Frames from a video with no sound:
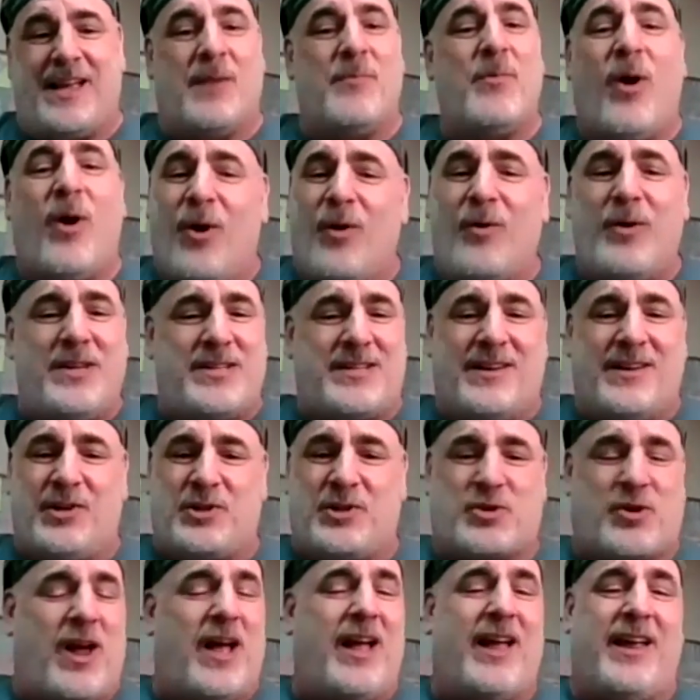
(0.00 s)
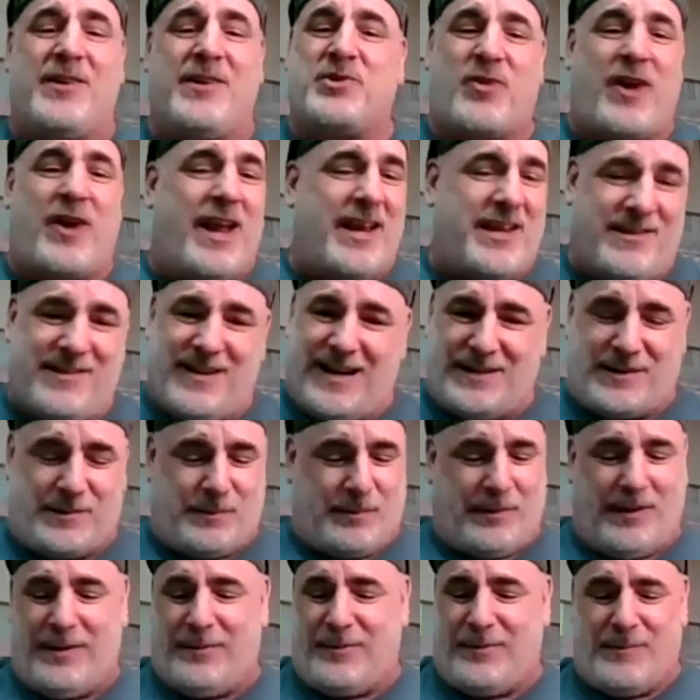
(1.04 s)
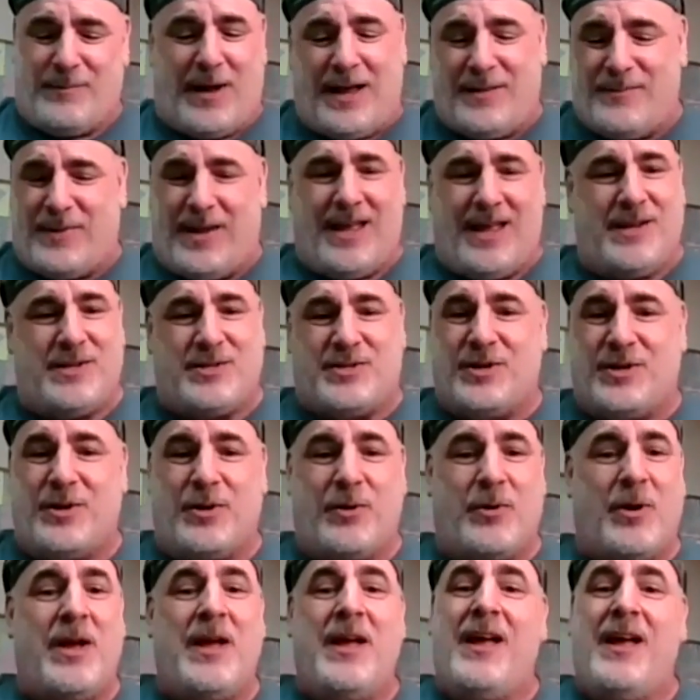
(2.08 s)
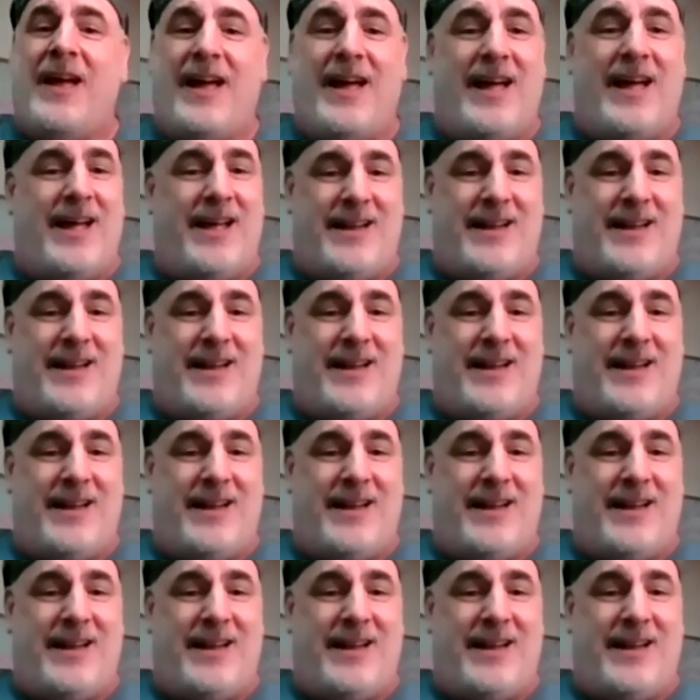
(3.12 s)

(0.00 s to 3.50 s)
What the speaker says: I'm always going to try and drag you out to play with my band too. And,